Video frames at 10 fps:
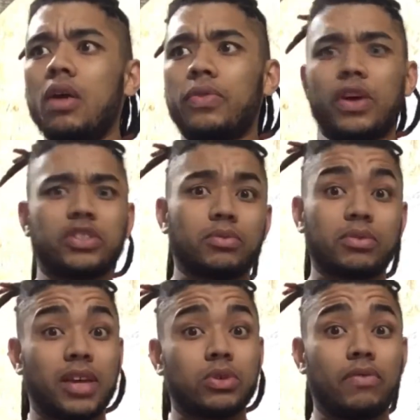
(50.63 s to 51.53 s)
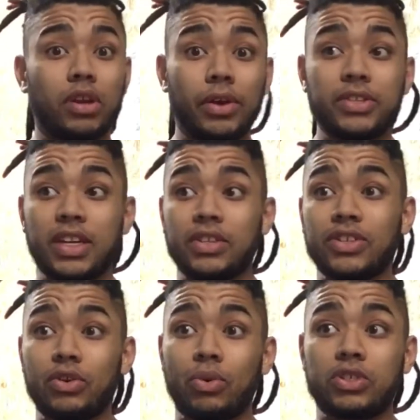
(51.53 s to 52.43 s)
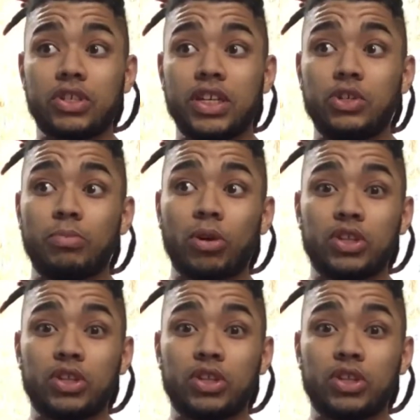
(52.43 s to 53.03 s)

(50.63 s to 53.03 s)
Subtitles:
that sometimes gets overlooked, is in order to teach your body